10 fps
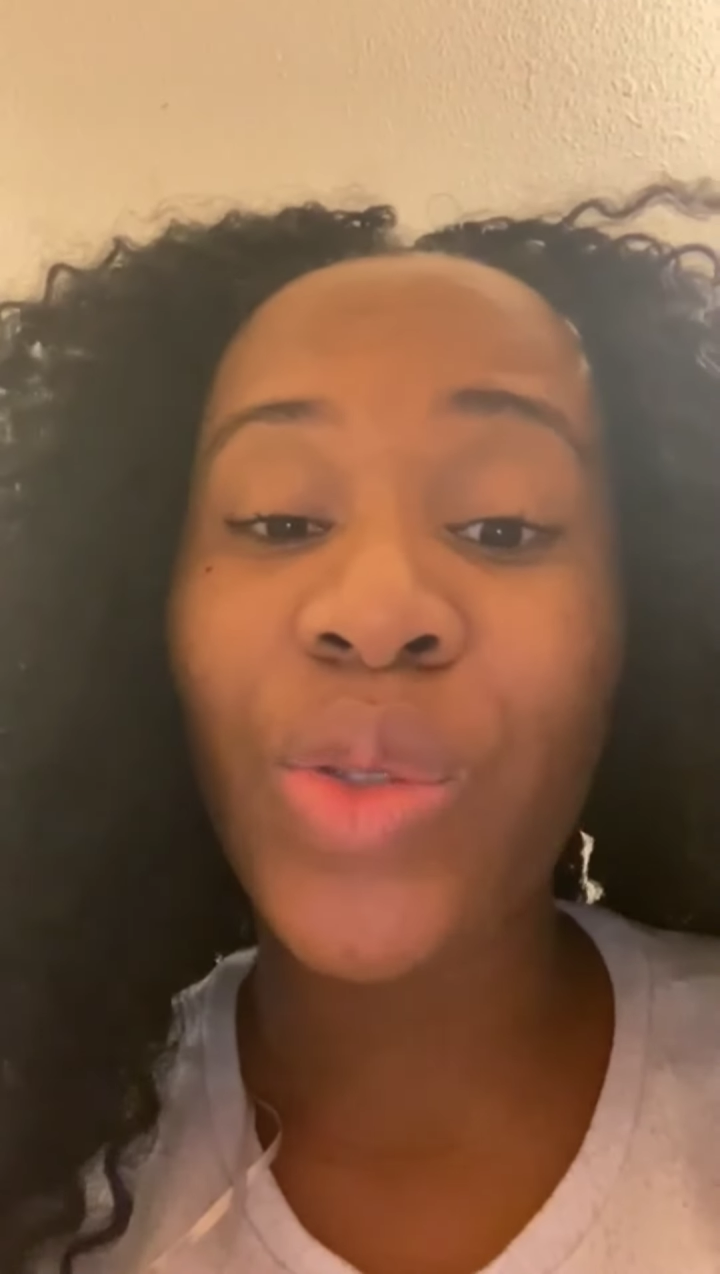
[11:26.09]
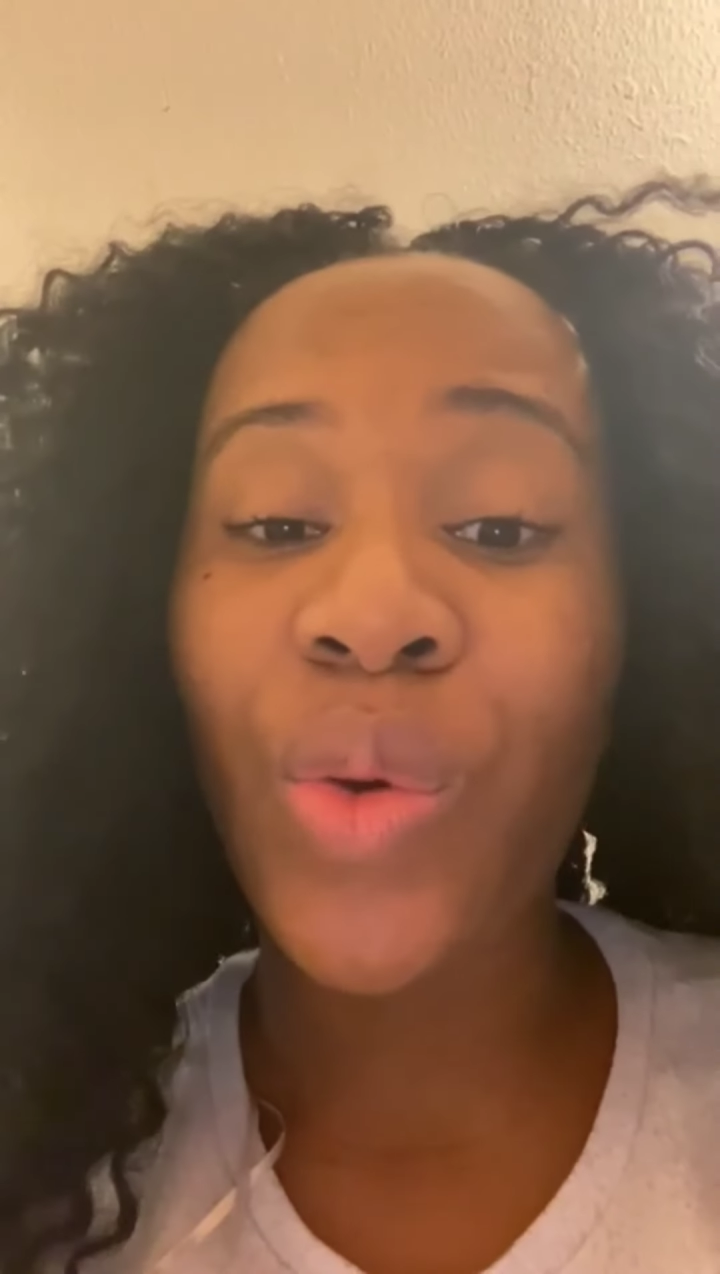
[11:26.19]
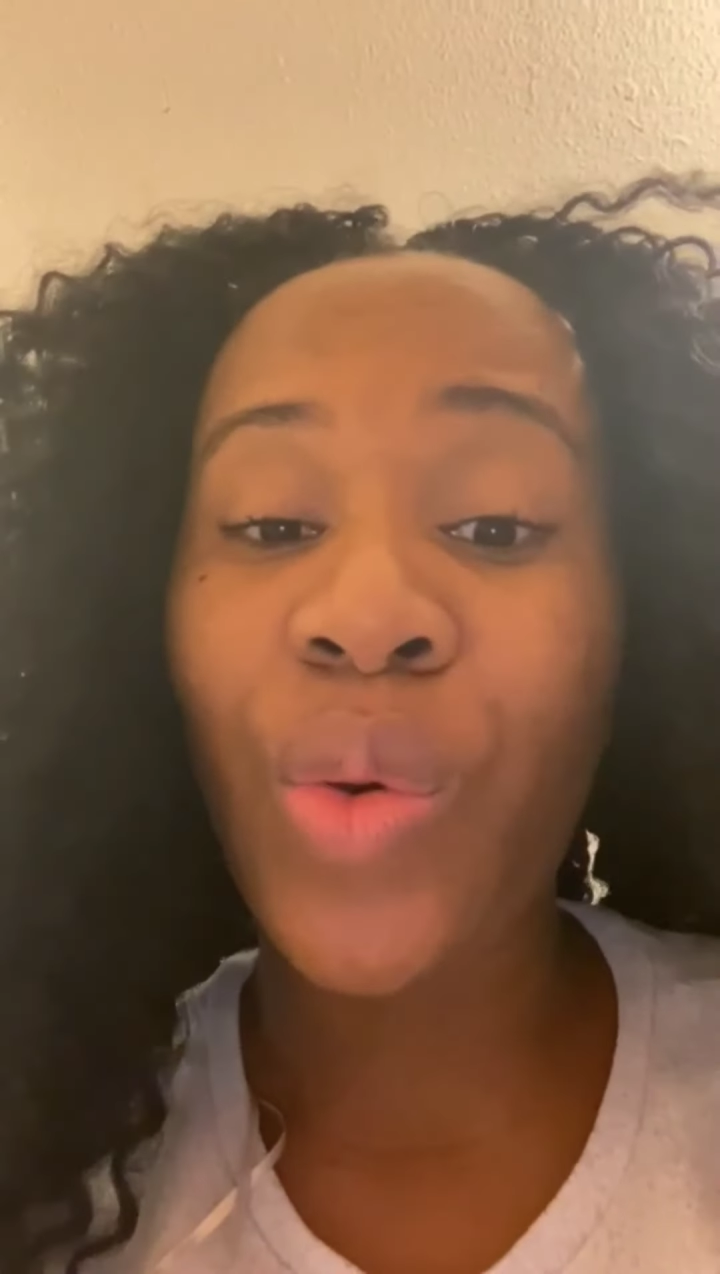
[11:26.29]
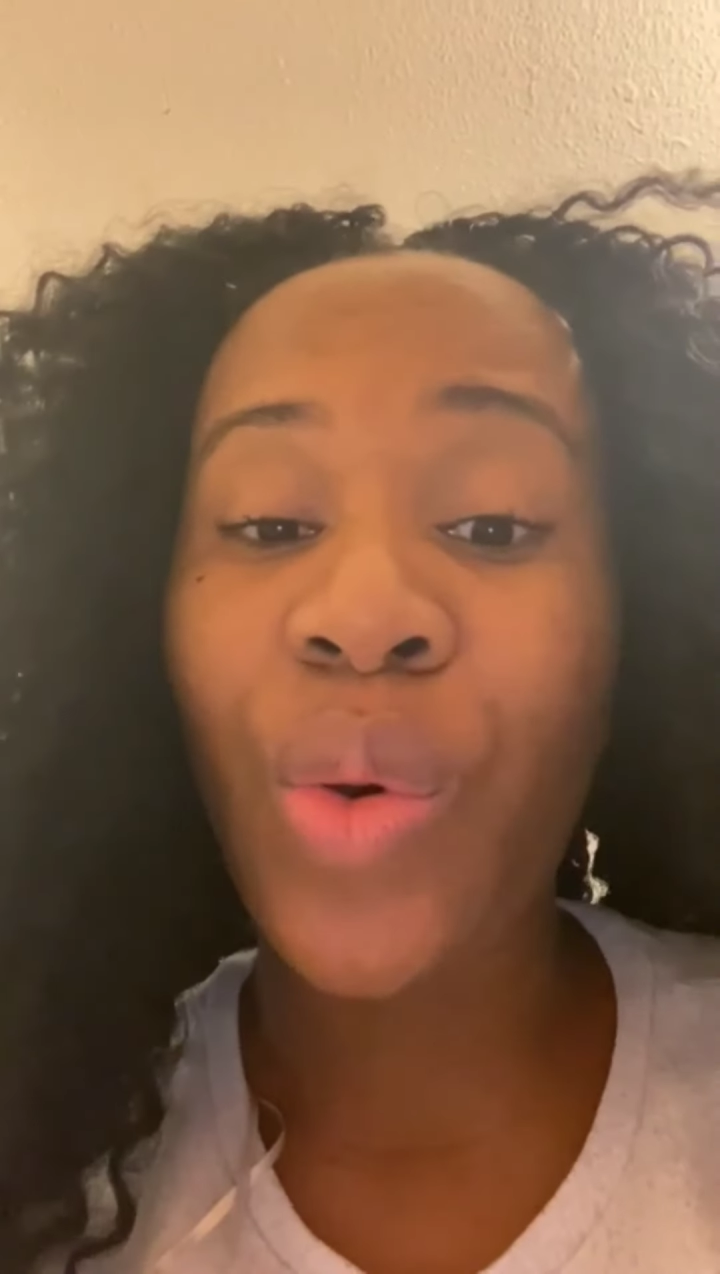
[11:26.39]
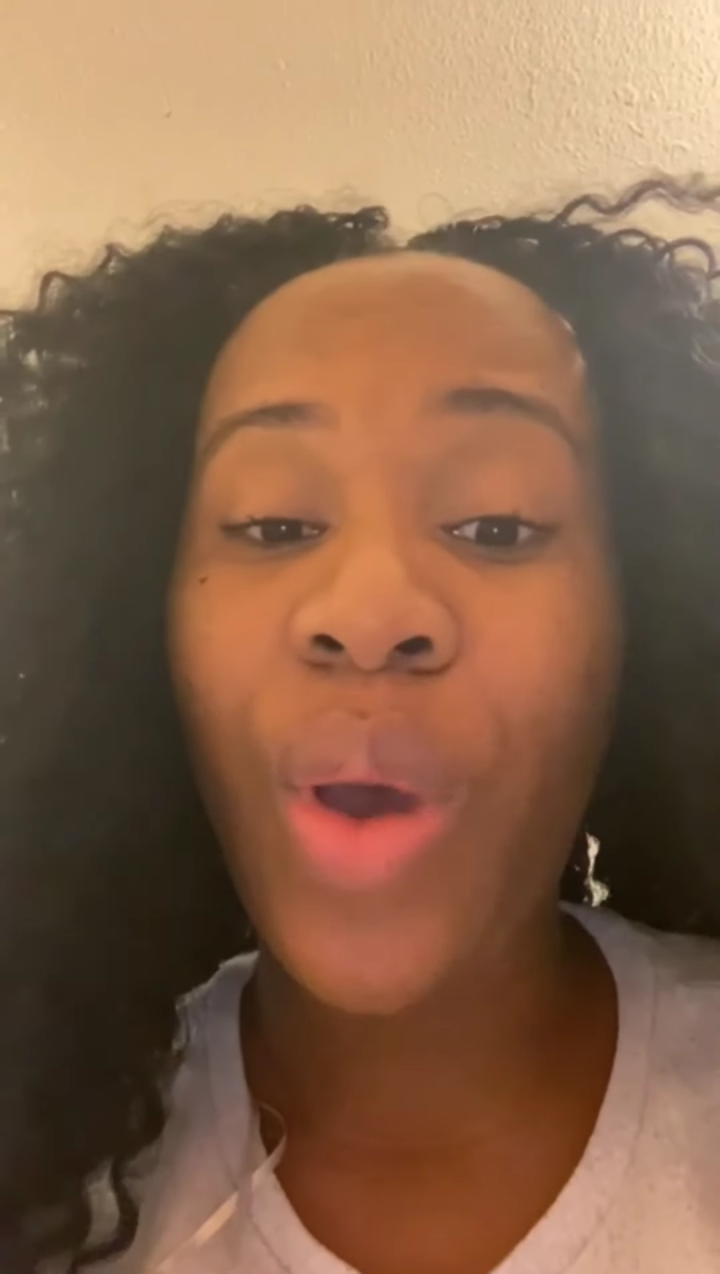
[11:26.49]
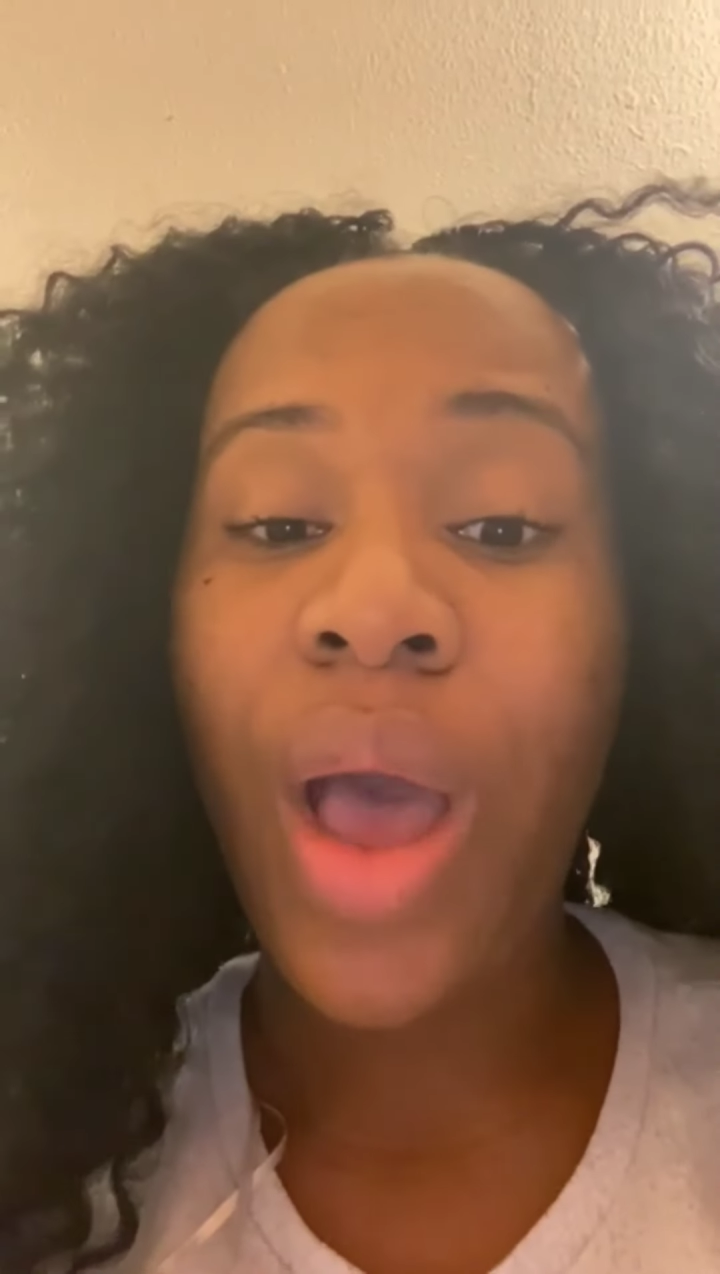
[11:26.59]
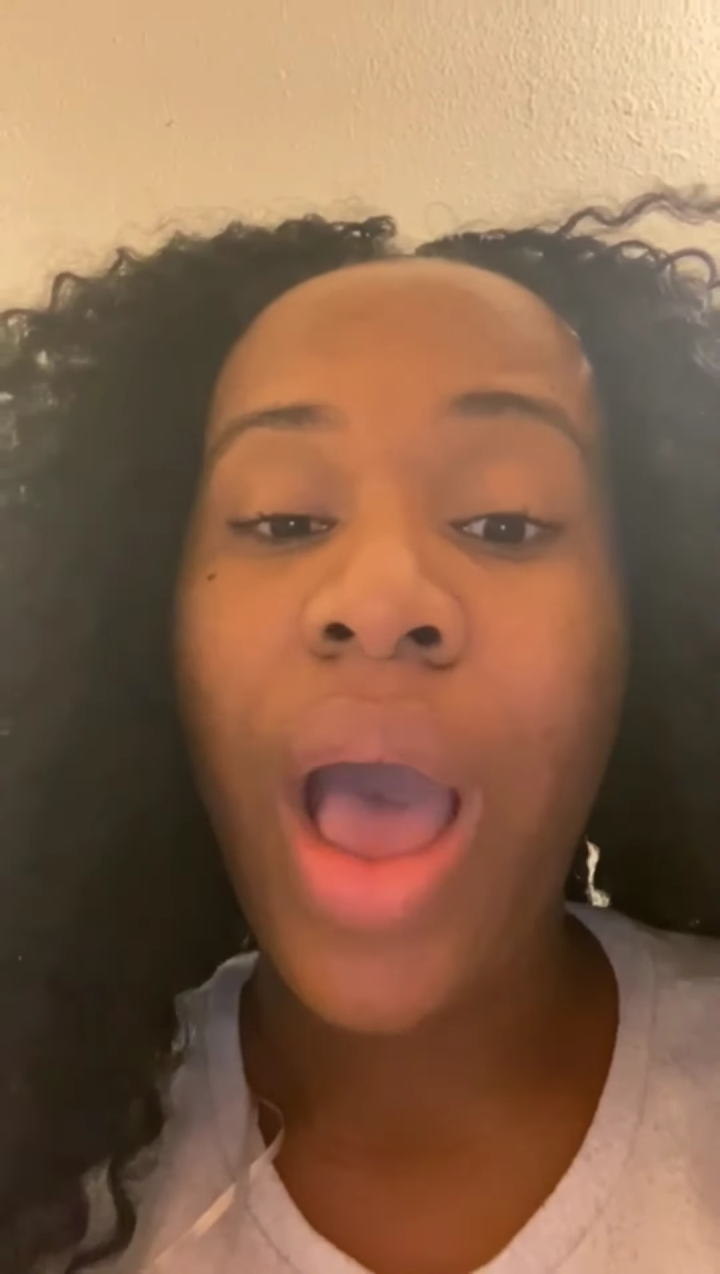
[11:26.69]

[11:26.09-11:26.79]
So